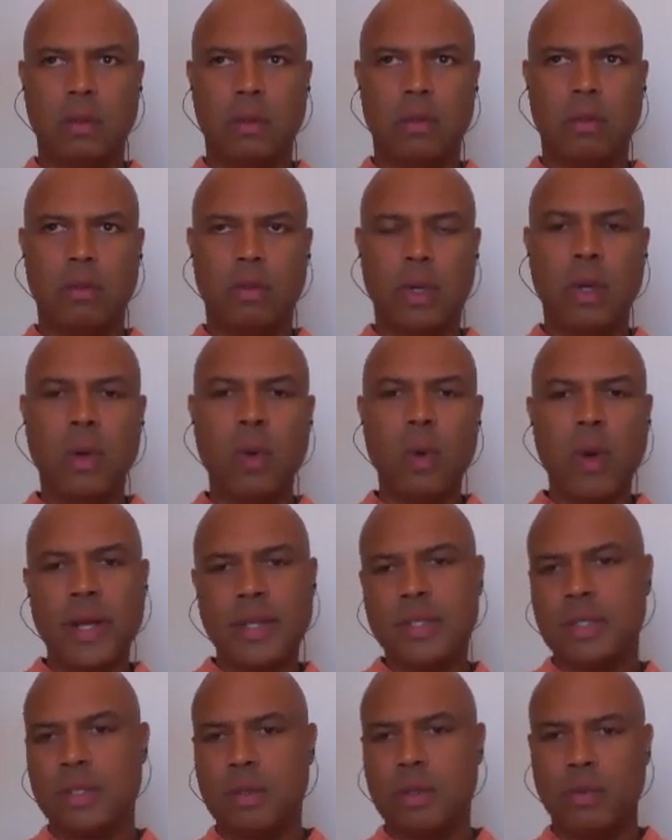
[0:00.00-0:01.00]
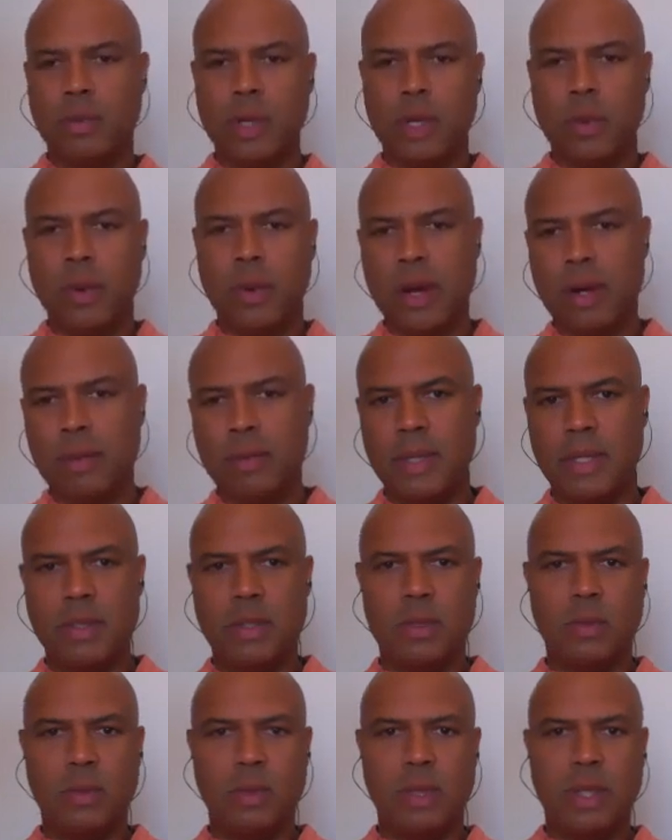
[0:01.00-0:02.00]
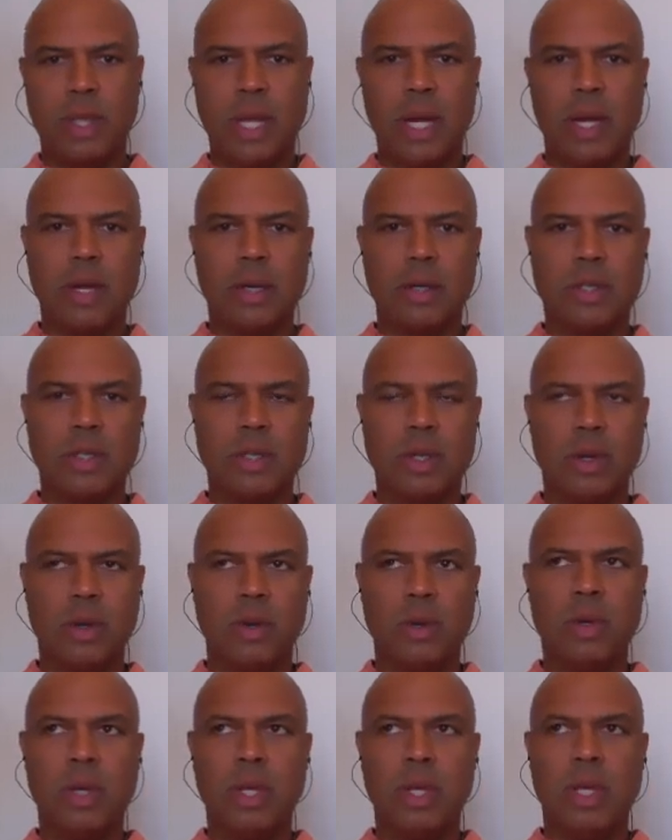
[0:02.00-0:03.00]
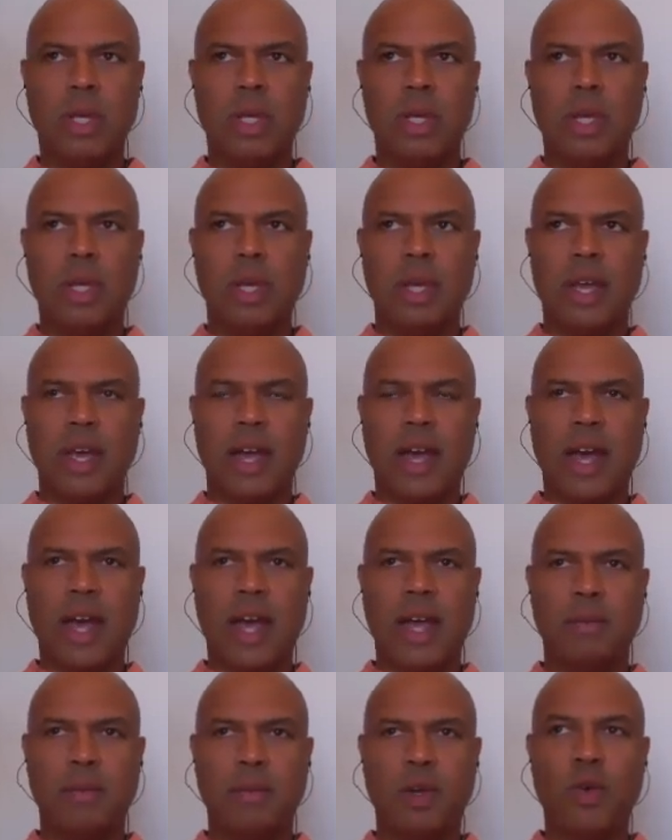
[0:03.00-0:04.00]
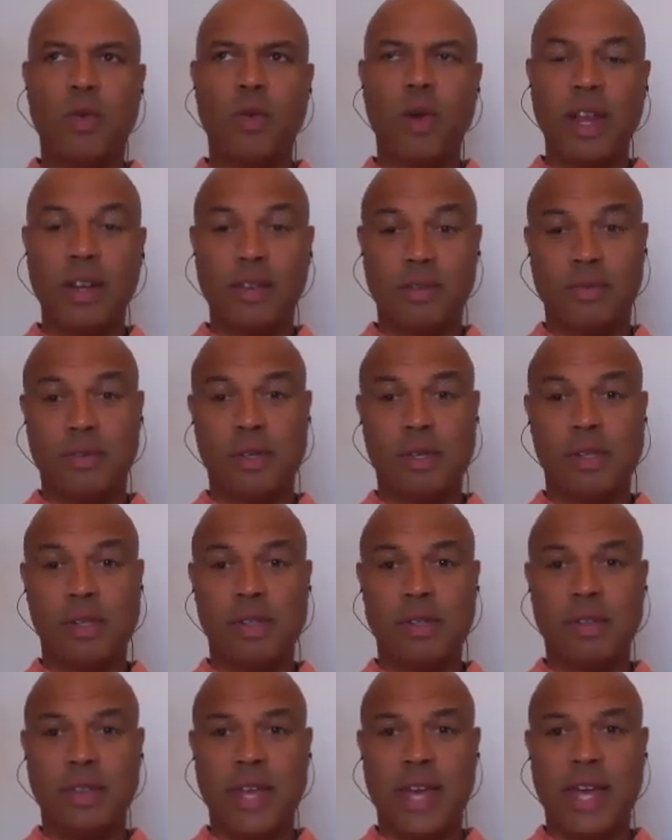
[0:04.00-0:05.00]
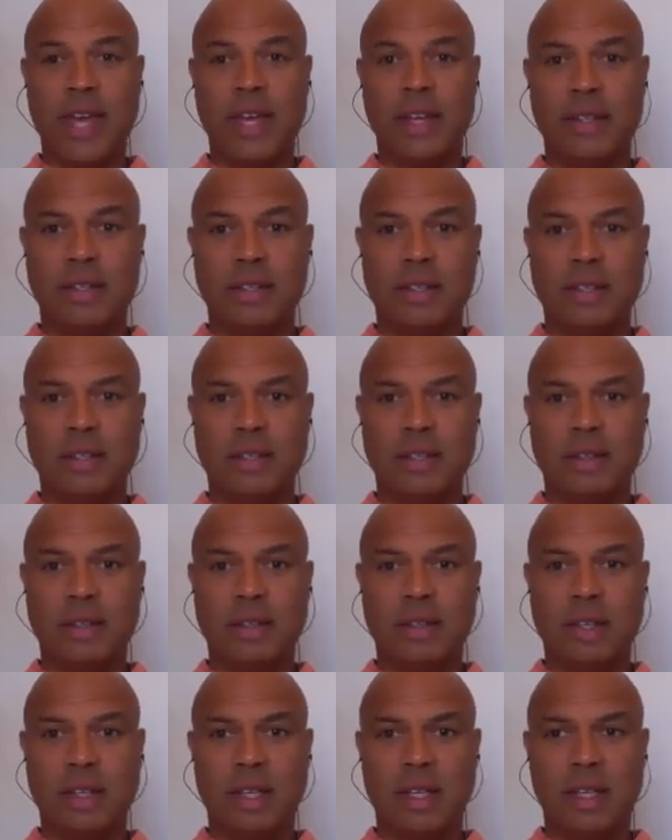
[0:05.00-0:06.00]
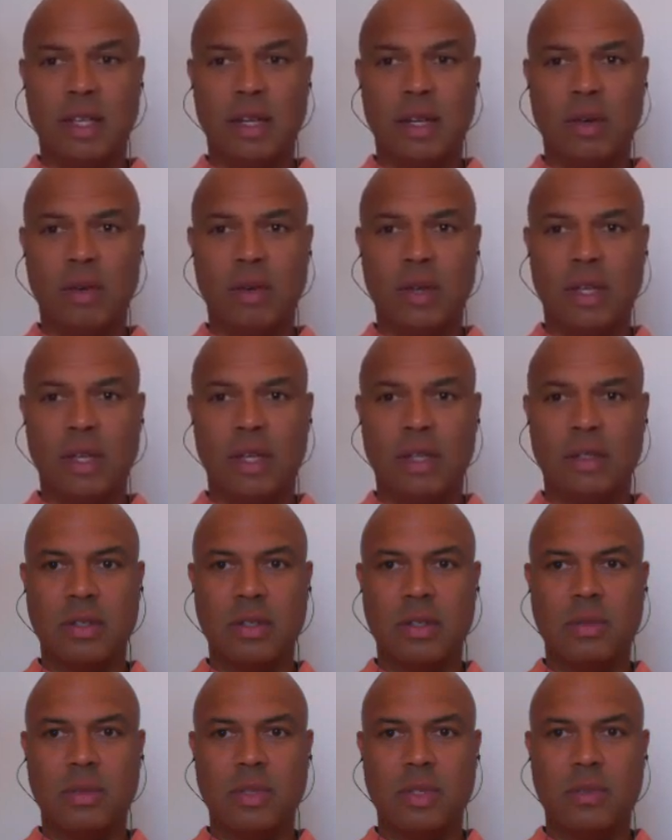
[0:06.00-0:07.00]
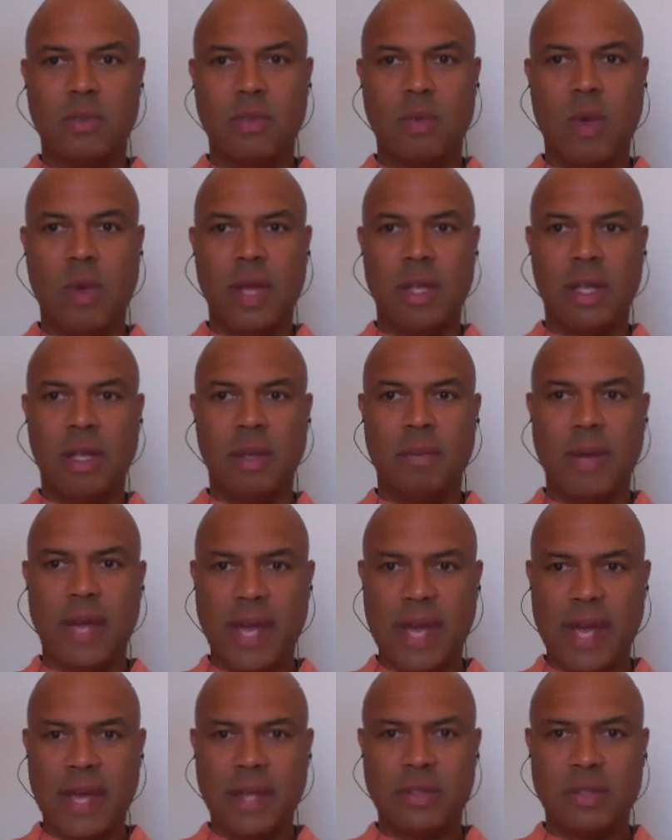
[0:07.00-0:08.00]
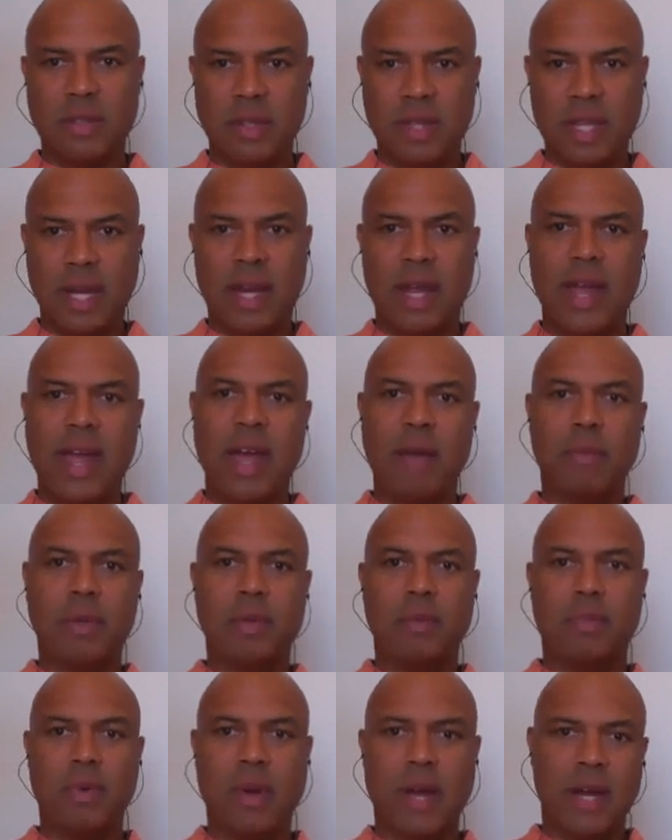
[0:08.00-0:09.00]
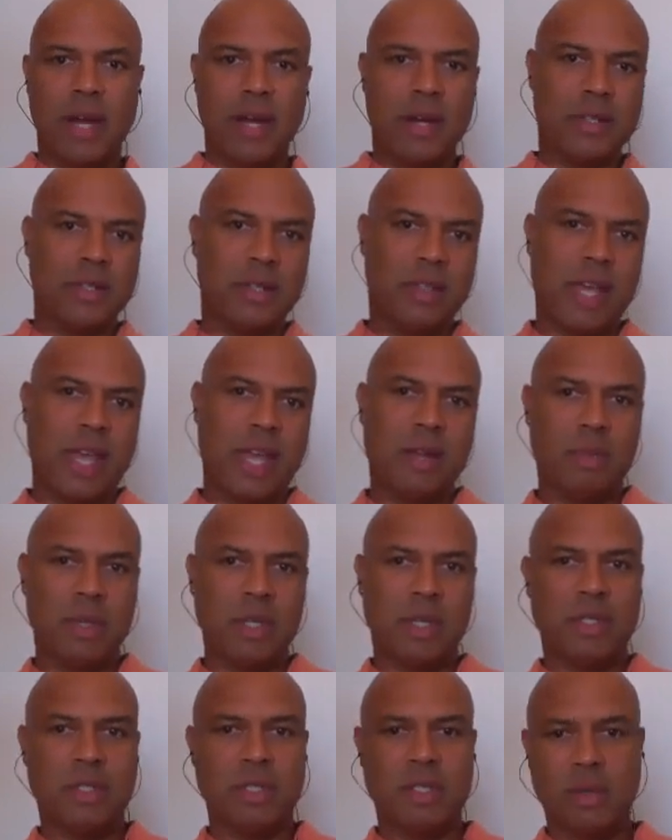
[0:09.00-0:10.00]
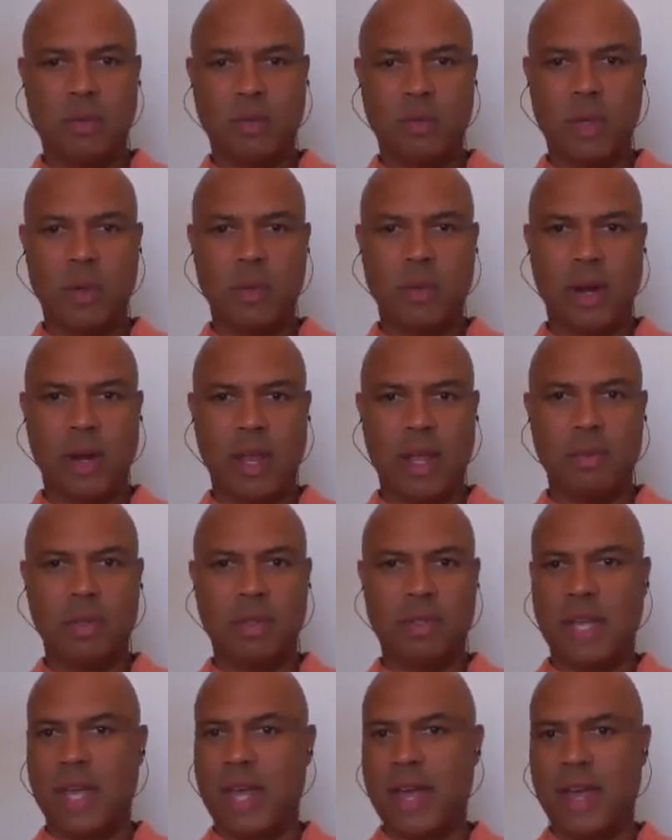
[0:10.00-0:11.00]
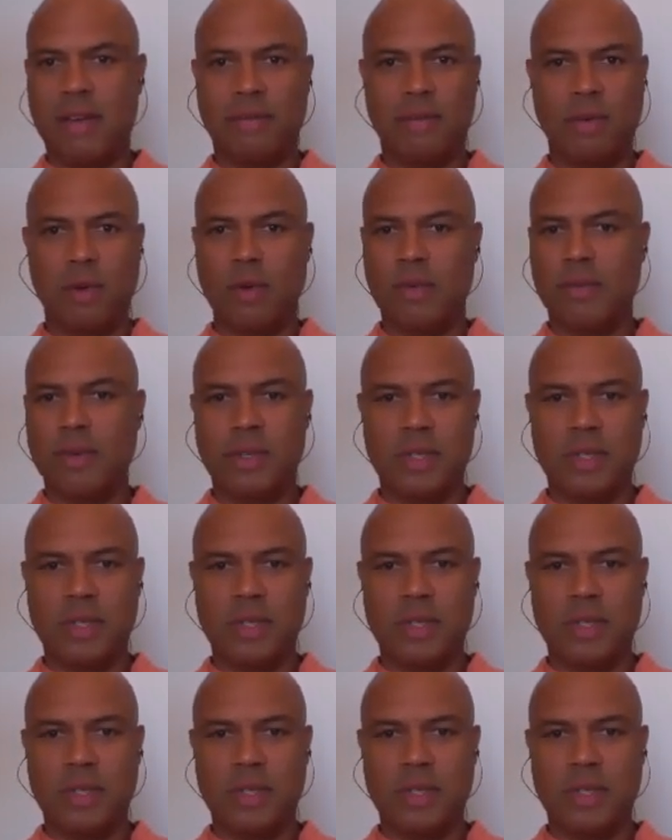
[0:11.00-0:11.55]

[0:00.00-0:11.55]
requests or requirements were there. So I'm grateful that, in terms of when he passed, that it happened prior to that, because we were able to have over